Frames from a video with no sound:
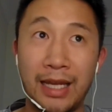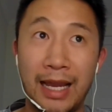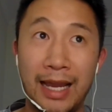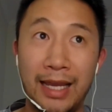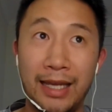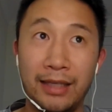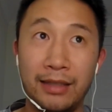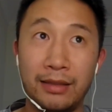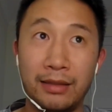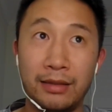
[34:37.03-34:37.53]

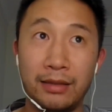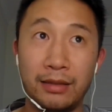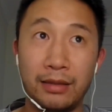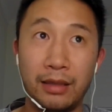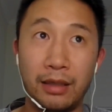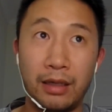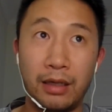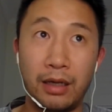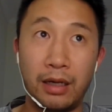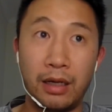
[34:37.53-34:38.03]
guys
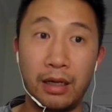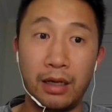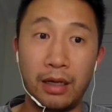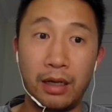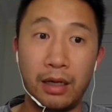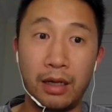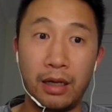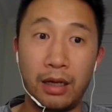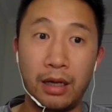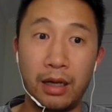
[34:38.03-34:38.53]

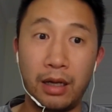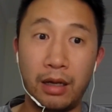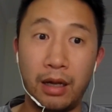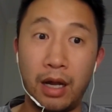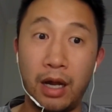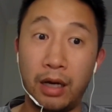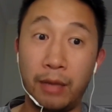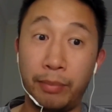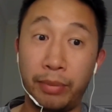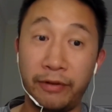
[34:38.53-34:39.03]

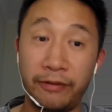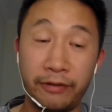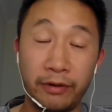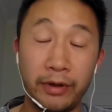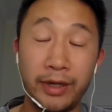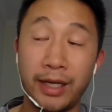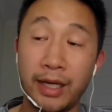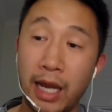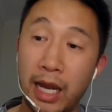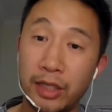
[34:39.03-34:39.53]
are
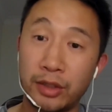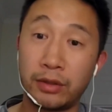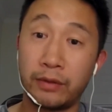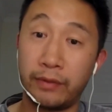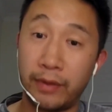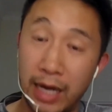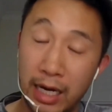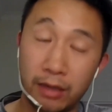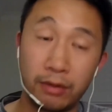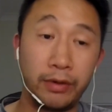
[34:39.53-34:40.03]
preferring cash
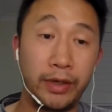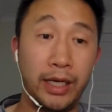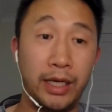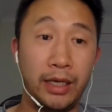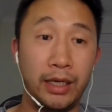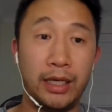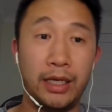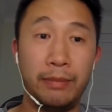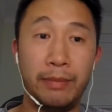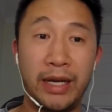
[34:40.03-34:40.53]
over
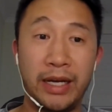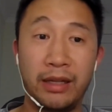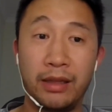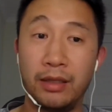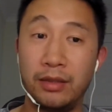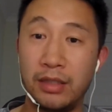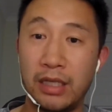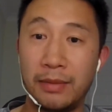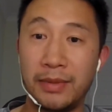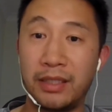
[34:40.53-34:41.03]
equity in many of
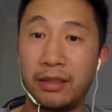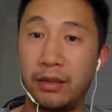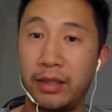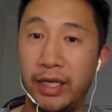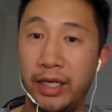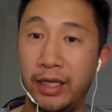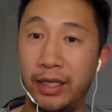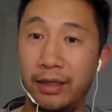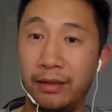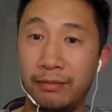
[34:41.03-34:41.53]
the jobs that they're
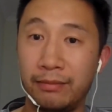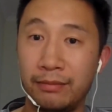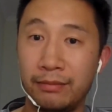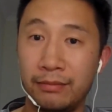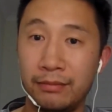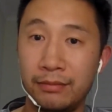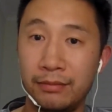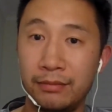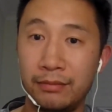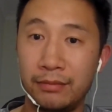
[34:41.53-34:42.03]
taking.
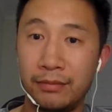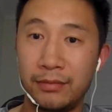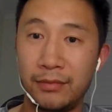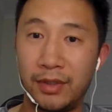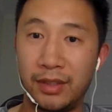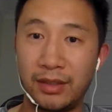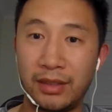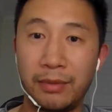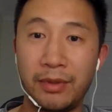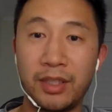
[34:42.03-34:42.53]

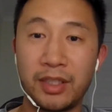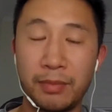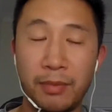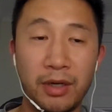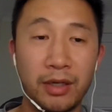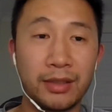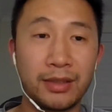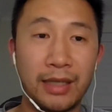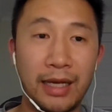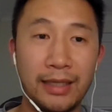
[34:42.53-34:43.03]
some of the
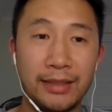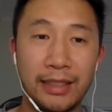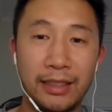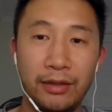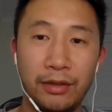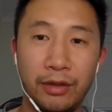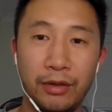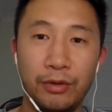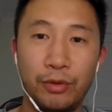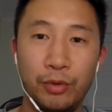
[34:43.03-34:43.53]
smartest guys I
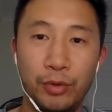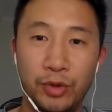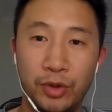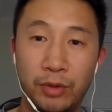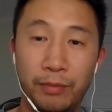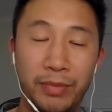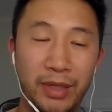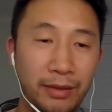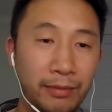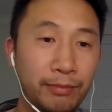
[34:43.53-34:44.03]
know who
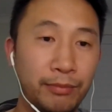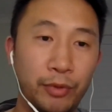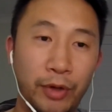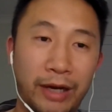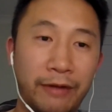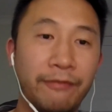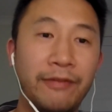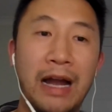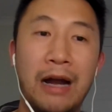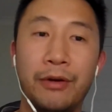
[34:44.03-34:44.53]
should be
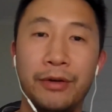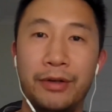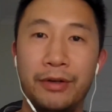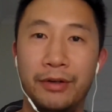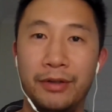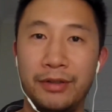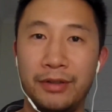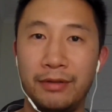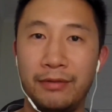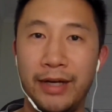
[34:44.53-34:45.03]
great
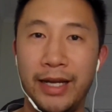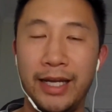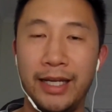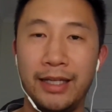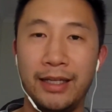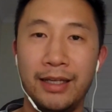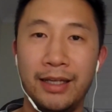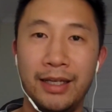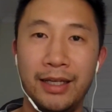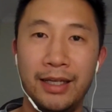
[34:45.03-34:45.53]
founders,
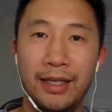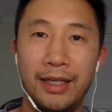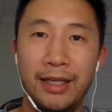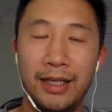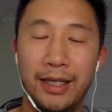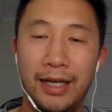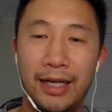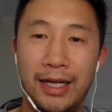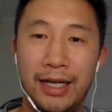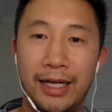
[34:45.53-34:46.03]
right?
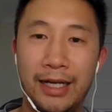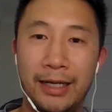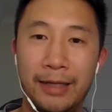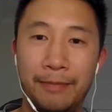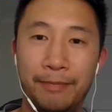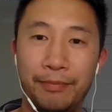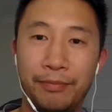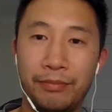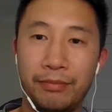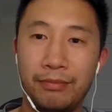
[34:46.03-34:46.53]
Uh,
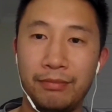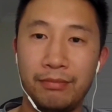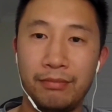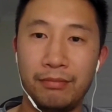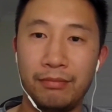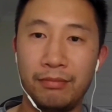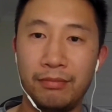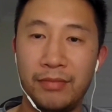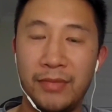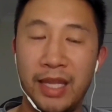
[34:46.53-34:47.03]

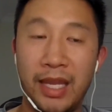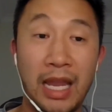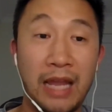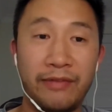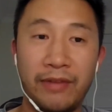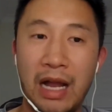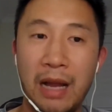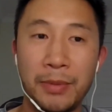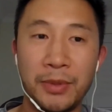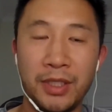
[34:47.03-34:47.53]
they
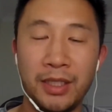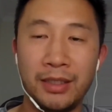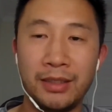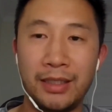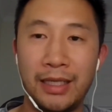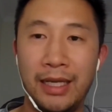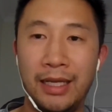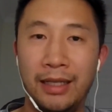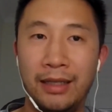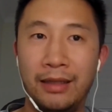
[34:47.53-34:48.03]
have options
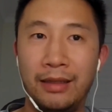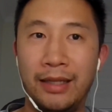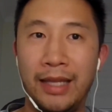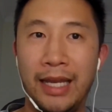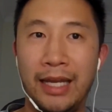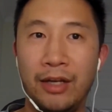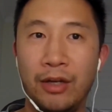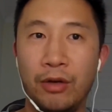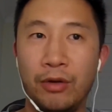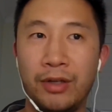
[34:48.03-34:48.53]
and
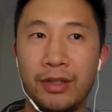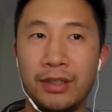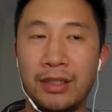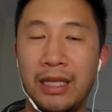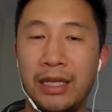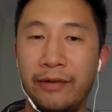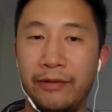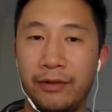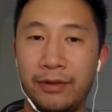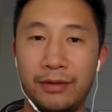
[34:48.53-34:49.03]
they know there's a
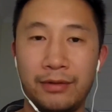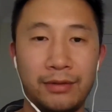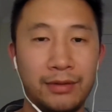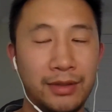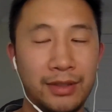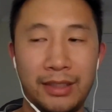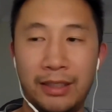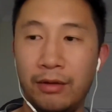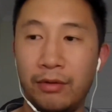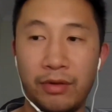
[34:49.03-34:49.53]
lot of
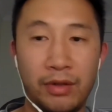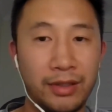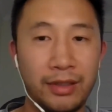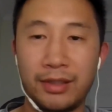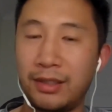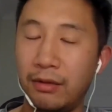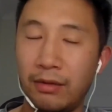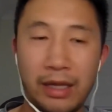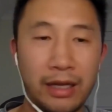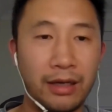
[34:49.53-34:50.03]

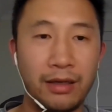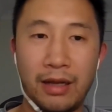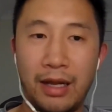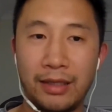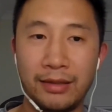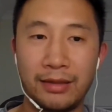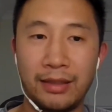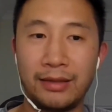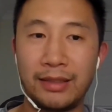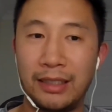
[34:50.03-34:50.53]
there's still a lot of
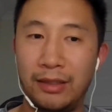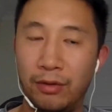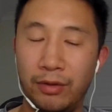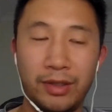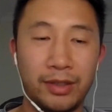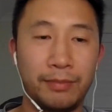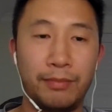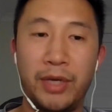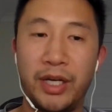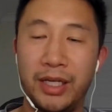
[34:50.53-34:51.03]
nonsense. They know
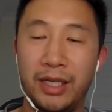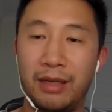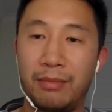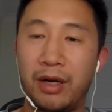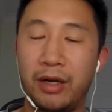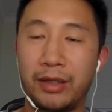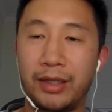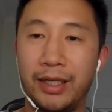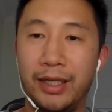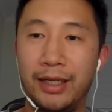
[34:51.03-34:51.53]
there's money in the
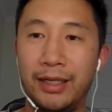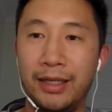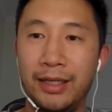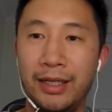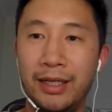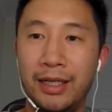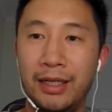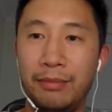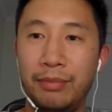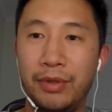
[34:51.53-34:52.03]
market,
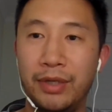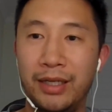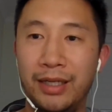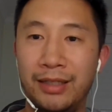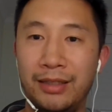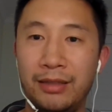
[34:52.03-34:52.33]
but